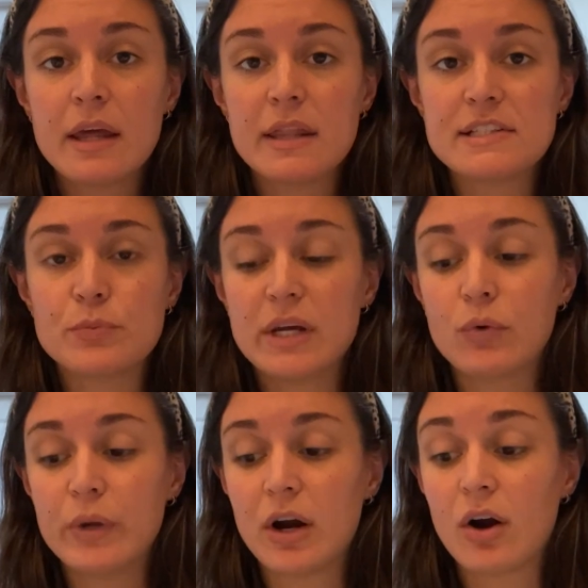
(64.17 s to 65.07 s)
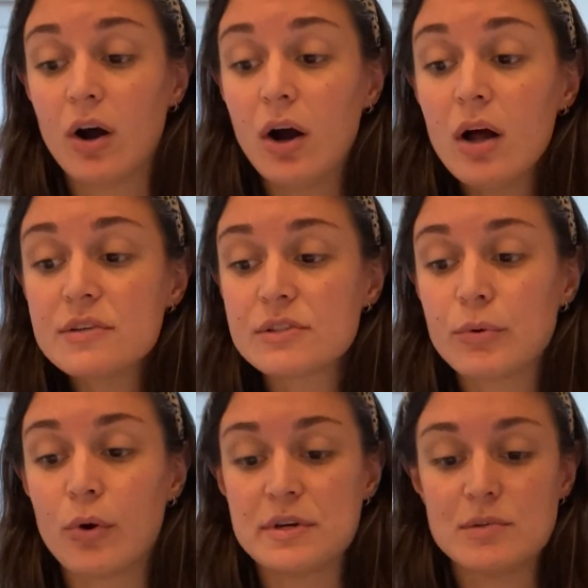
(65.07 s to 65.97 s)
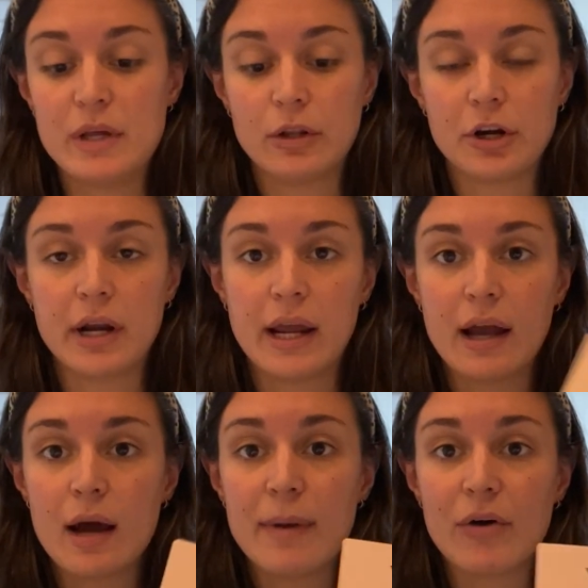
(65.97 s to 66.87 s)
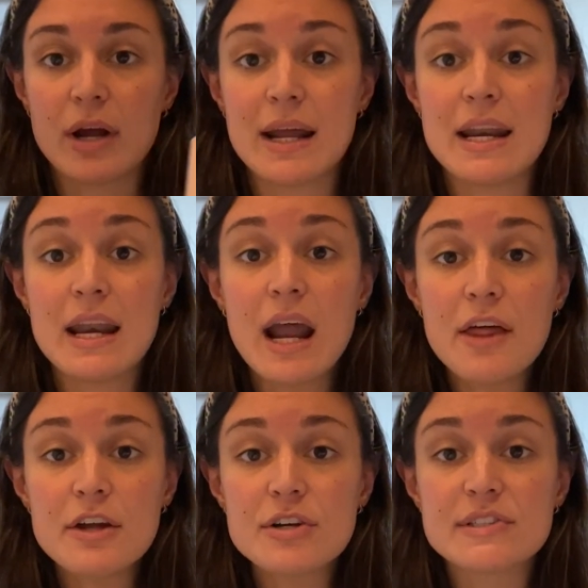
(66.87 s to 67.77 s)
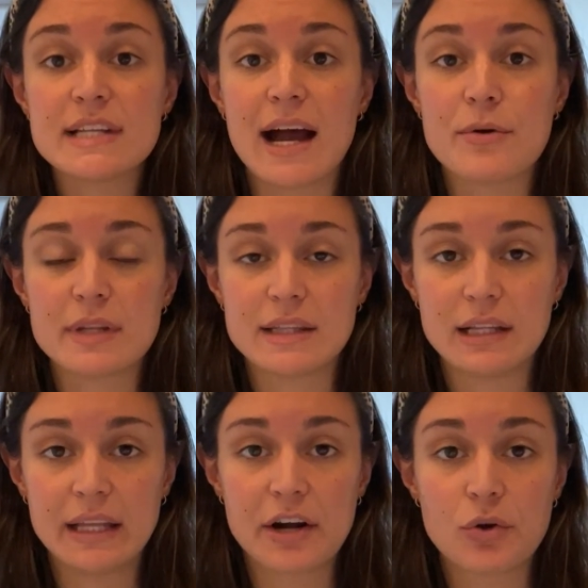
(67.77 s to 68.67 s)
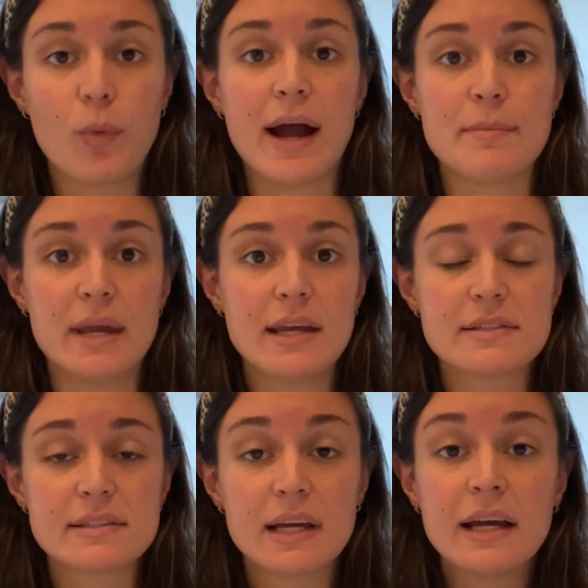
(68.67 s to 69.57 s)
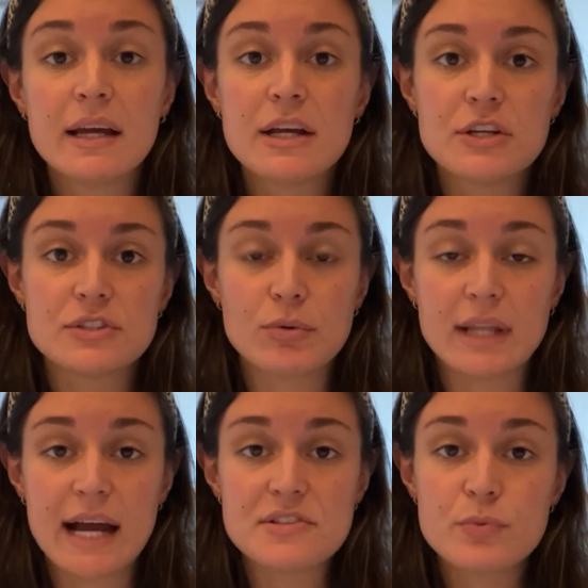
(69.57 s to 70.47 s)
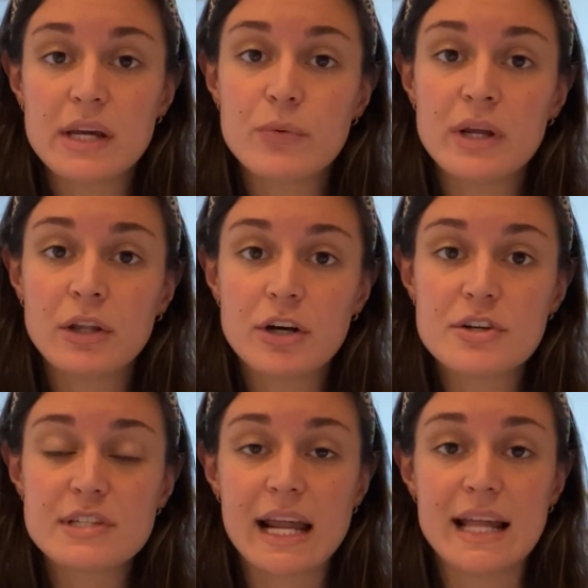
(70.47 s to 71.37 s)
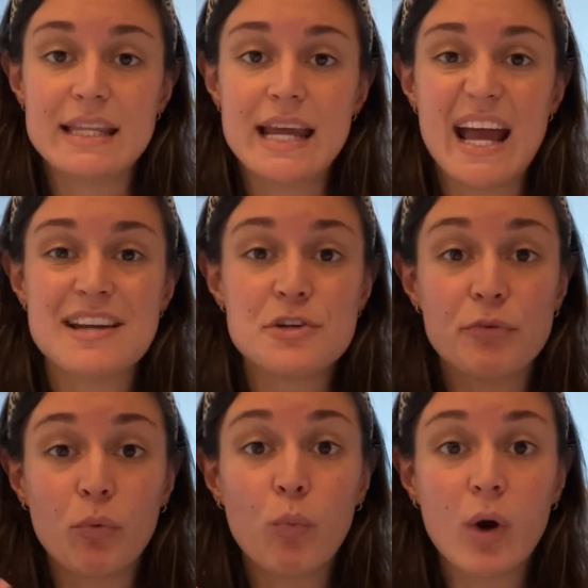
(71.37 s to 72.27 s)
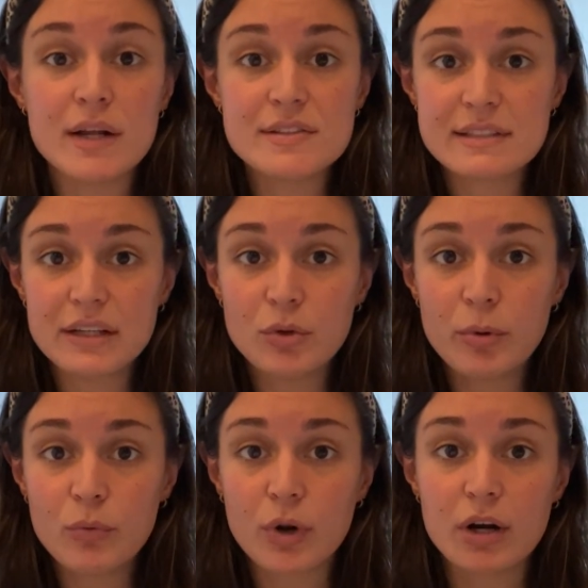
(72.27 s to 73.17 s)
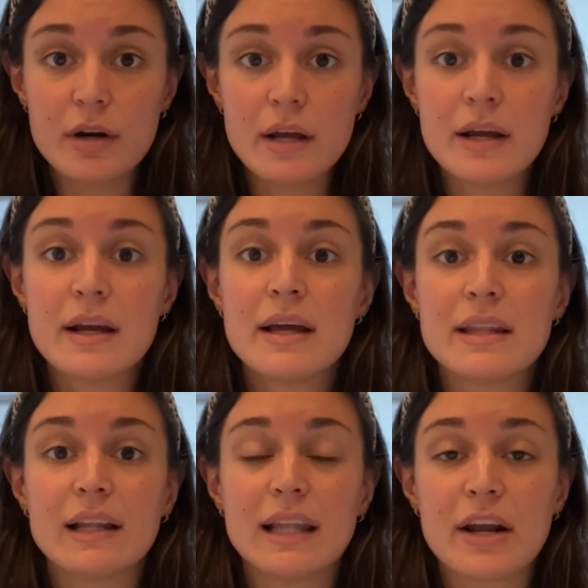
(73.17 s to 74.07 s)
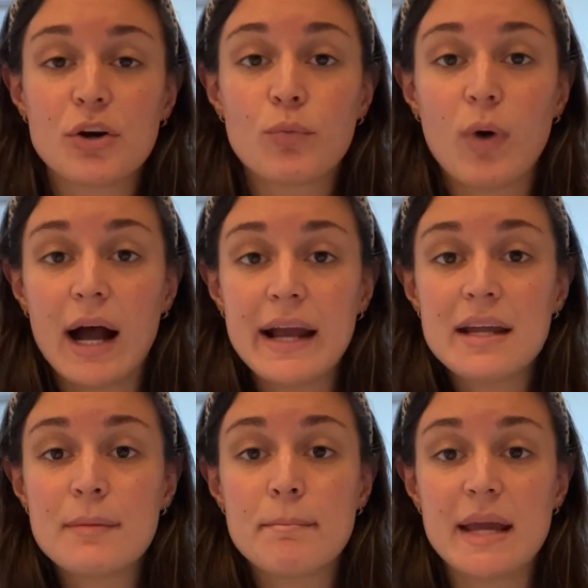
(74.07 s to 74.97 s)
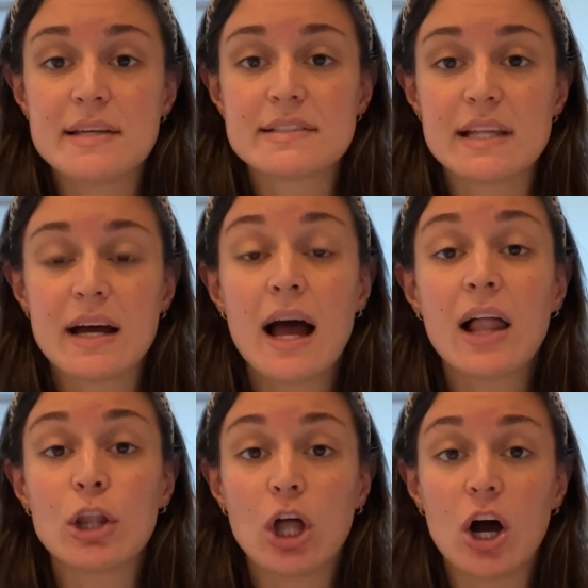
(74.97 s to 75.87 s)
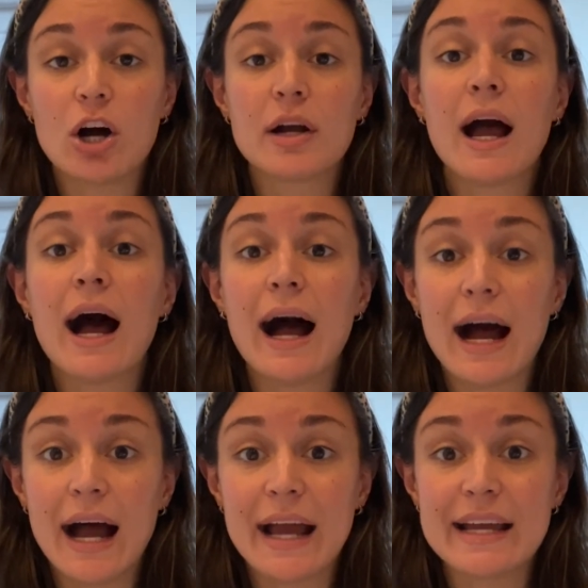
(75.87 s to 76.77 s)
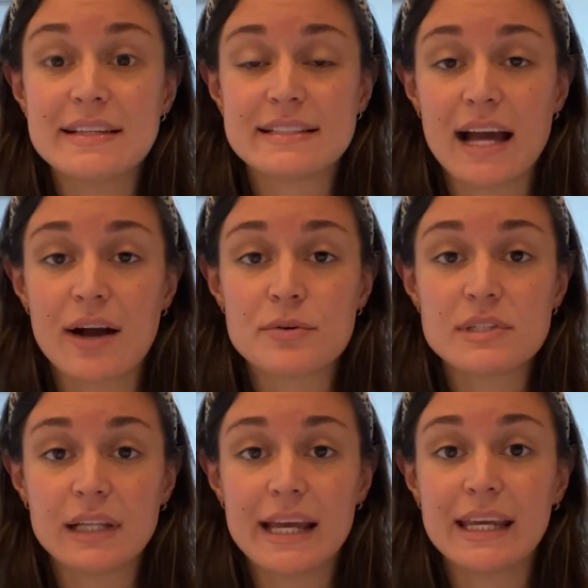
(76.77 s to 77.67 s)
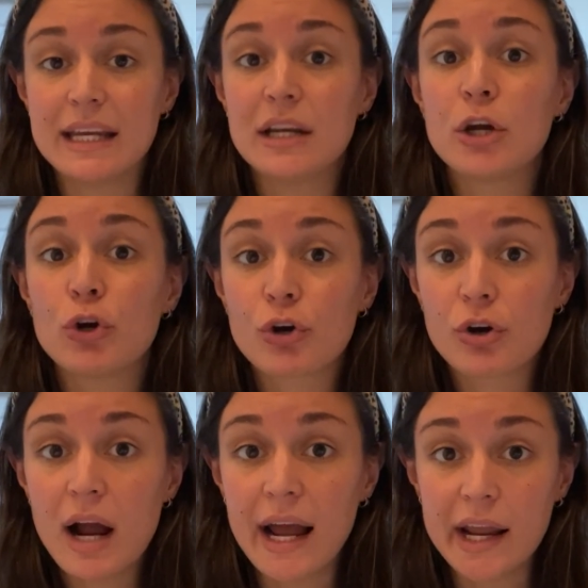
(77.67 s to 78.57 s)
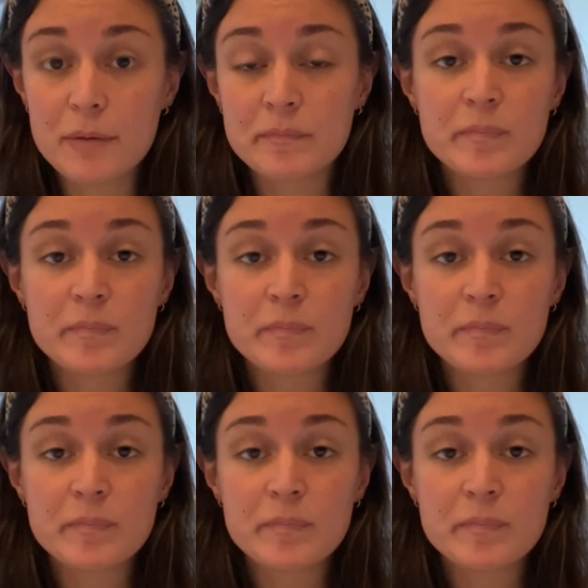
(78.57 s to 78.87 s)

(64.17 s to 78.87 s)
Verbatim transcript: This week, we are also going to be learning about another sound that the letter Y makes. So last week, we learned that at the end of a one syllable word, the letter Y makes the long I sound, like in cry.